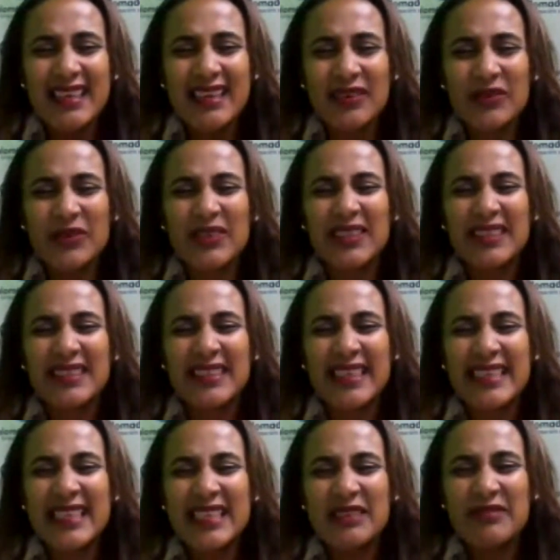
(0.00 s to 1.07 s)
an
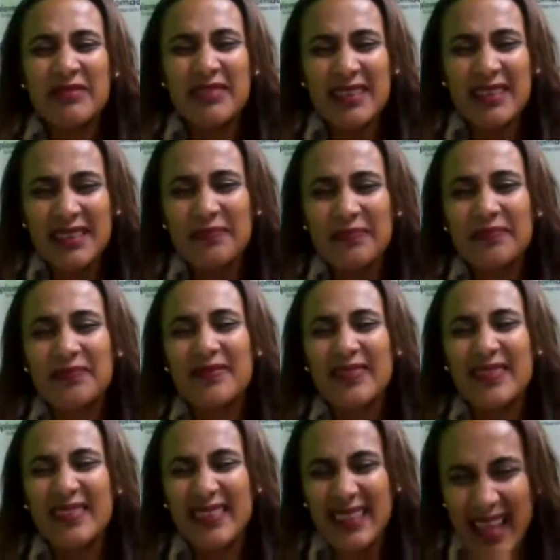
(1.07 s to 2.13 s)
uncle, they live
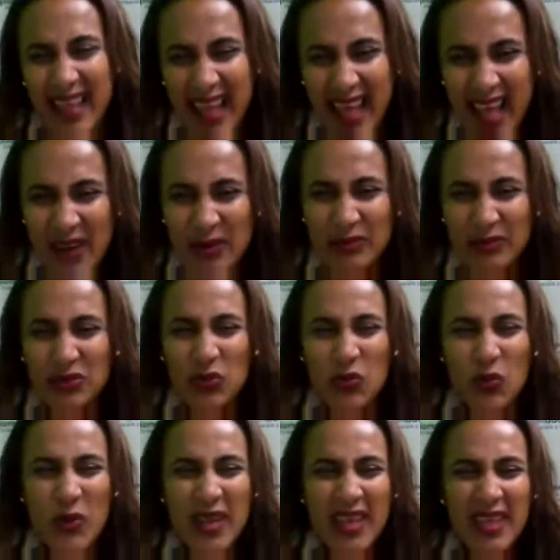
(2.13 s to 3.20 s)
in
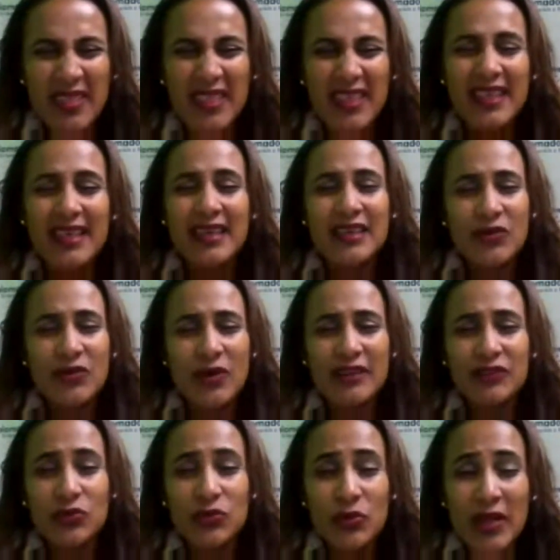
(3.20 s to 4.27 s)
house with,
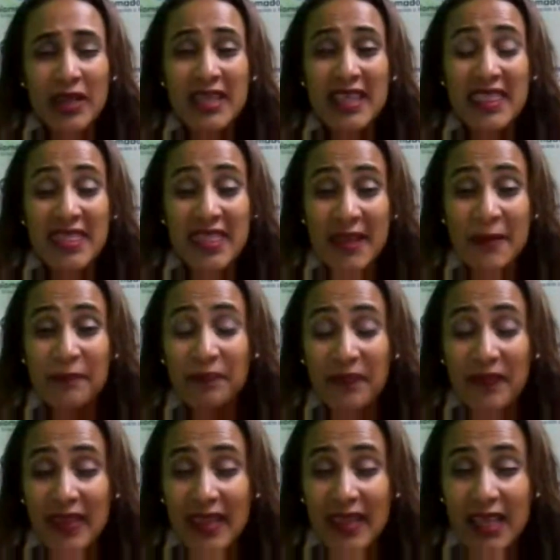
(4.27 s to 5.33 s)
you have to
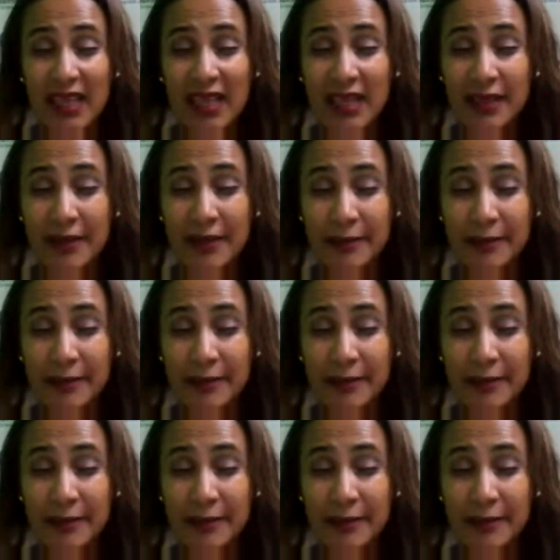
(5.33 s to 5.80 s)
write the